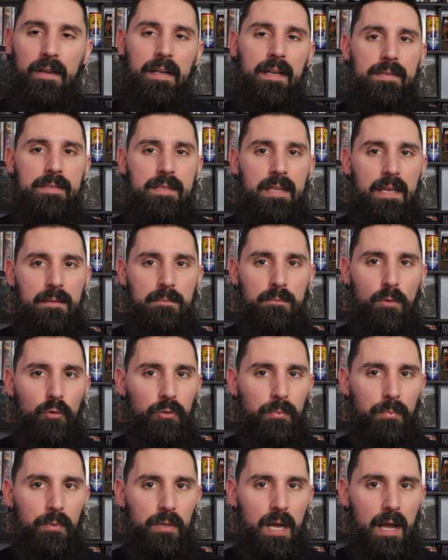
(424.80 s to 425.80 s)
like I said,
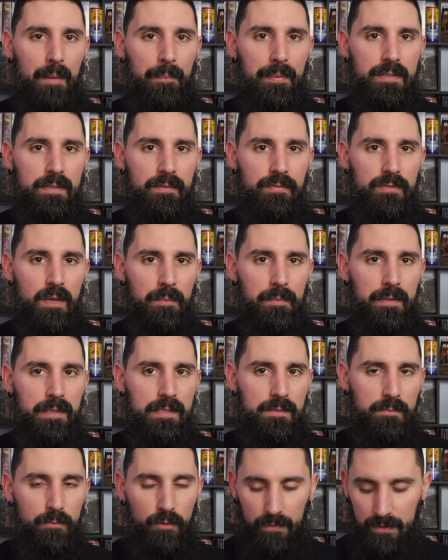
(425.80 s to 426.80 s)
multiple copies of some of
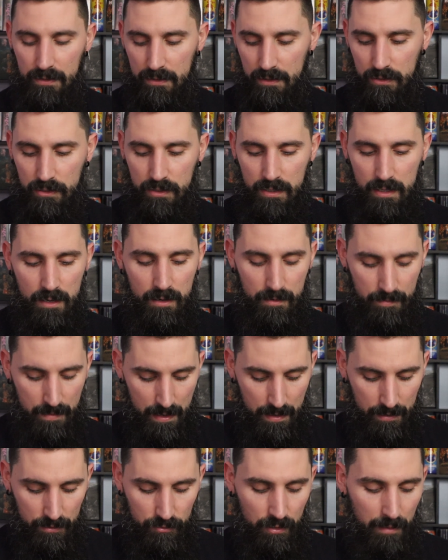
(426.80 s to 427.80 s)
these movies this year.
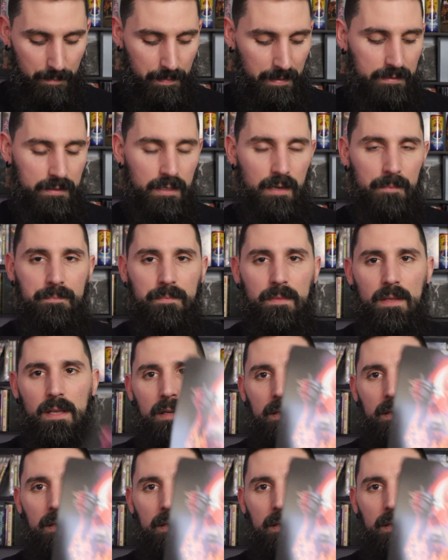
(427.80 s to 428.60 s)
So I picked up